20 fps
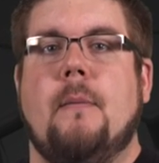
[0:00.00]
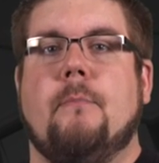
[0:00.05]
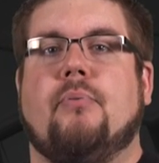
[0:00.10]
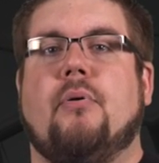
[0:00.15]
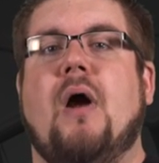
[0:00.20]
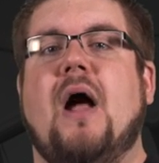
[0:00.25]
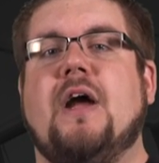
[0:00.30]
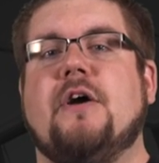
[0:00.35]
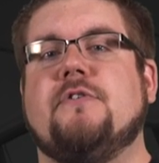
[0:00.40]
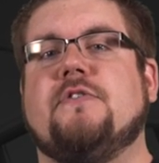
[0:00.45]

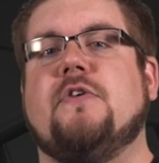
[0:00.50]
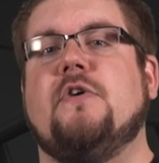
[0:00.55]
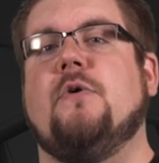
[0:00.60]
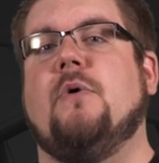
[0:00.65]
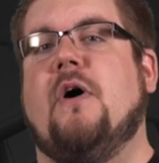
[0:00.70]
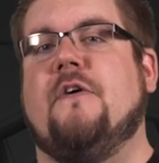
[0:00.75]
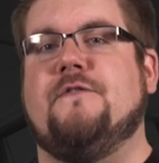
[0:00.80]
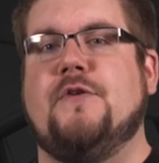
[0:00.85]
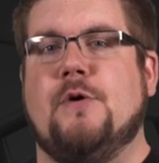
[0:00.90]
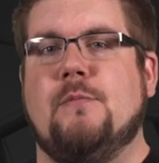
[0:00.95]
Prior to
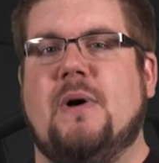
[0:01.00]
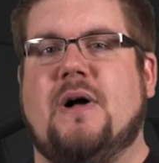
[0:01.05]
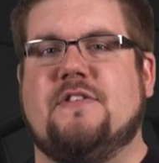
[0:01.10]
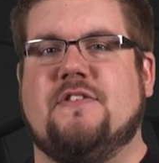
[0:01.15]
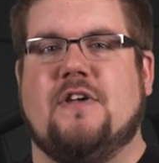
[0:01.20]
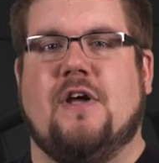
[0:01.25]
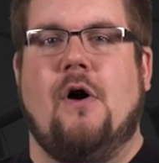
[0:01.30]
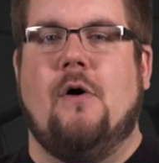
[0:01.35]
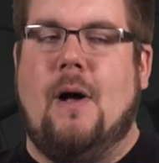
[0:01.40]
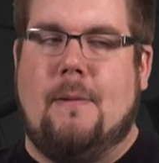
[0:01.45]
a few months
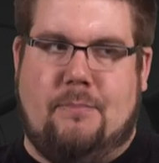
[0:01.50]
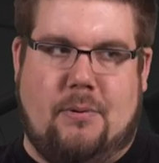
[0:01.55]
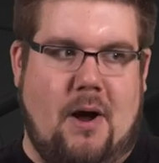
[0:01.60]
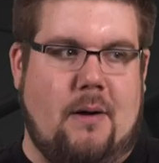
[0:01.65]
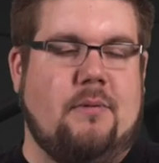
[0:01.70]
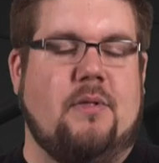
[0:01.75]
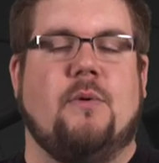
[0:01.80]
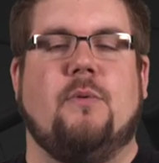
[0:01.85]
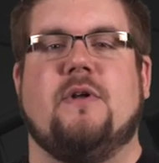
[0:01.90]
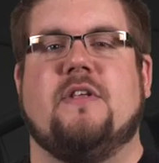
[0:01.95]
ago, I
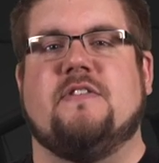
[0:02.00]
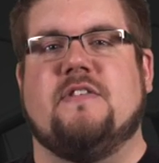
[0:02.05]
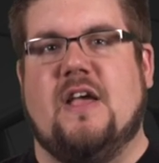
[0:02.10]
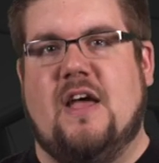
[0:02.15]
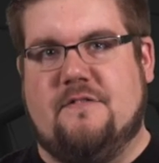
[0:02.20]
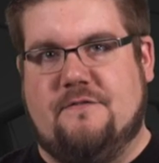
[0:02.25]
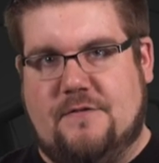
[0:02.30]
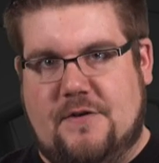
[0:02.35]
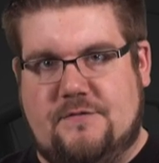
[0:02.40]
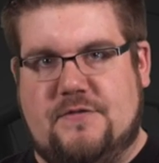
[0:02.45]
probably would have
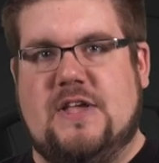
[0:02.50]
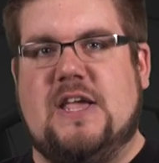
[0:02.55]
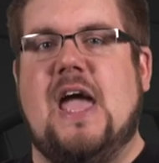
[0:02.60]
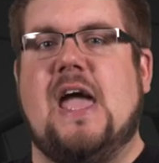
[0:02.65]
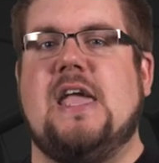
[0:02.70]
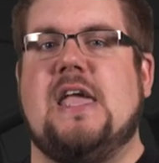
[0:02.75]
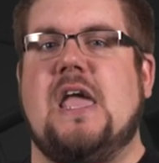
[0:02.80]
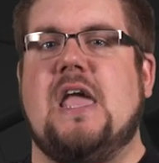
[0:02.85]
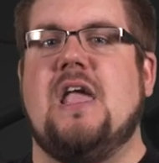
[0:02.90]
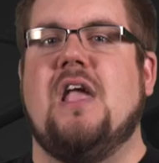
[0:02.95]
said 50
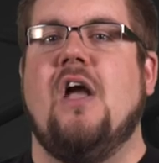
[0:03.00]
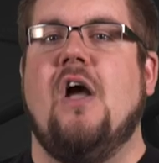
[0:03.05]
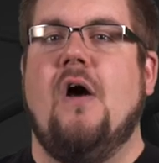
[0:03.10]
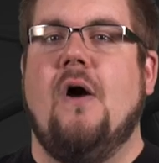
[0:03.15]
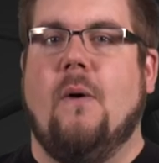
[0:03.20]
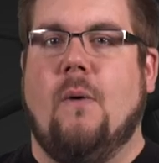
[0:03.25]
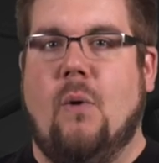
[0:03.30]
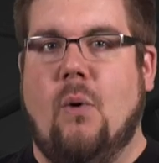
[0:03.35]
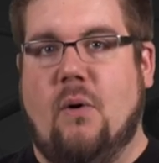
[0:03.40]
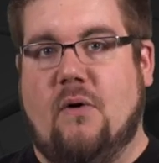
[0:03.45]
AE
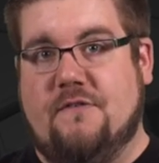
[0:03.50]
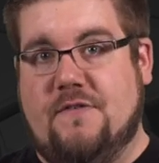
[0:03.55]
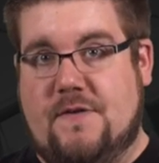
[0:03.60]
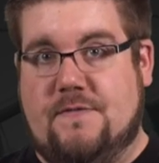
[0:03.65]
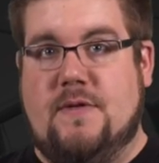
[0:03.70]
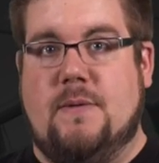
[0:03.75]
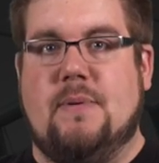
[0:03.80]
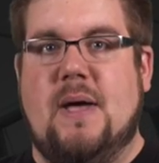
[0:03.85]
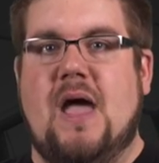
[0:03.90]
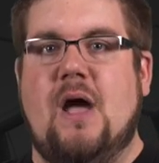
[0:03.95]
or
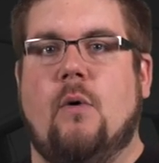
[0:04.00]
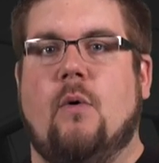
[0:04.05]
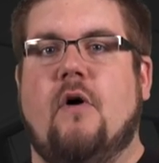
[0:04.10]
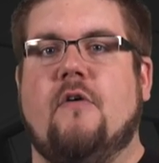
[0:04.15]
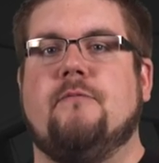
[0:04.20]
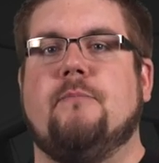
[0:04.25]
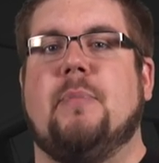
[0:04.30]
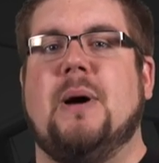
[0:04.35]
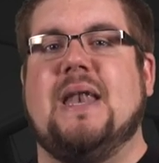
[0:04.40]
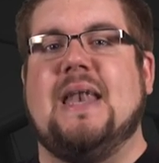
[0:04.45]
50
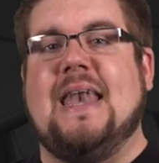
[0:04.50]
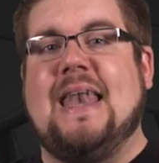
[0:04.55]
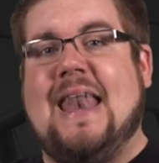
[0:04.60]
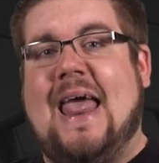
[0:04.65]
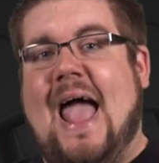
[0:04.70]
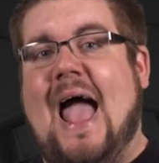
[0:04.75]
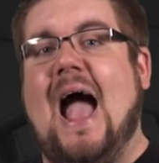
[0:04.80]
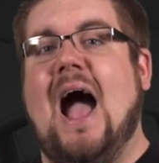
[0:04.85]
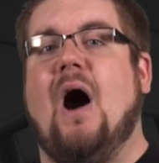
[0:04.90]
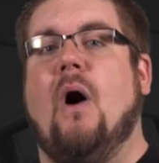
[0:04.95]
Beowulf, but
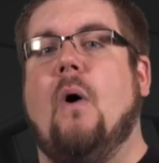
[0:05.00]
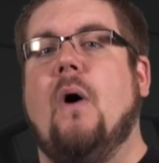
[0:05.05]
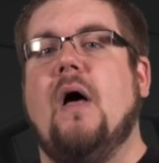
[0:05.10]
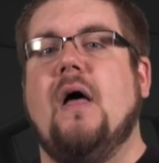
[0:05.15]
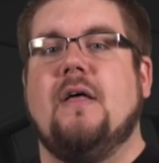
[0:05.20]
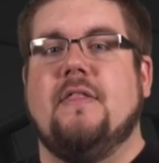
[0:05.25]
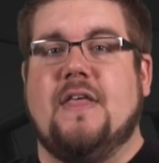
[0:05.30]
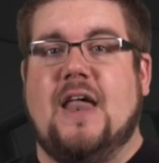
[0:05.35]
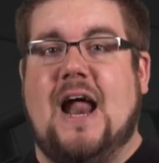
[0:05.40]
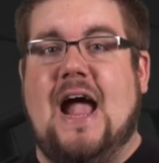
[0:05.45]
now
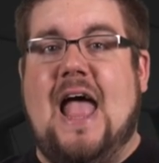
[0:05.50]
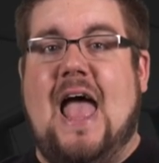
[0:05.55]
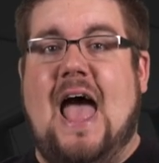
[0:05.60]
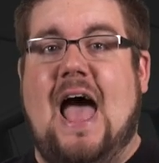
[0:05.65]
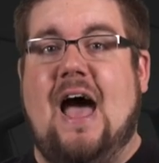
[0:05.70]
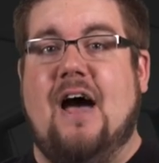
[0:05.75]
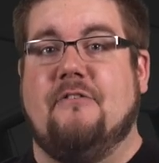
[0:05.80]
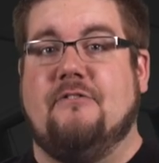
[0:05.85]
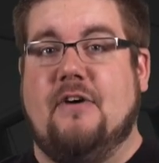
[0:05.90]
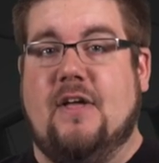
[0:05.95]
that I
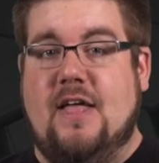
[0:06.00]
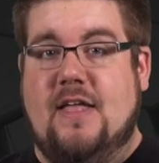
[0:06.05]
have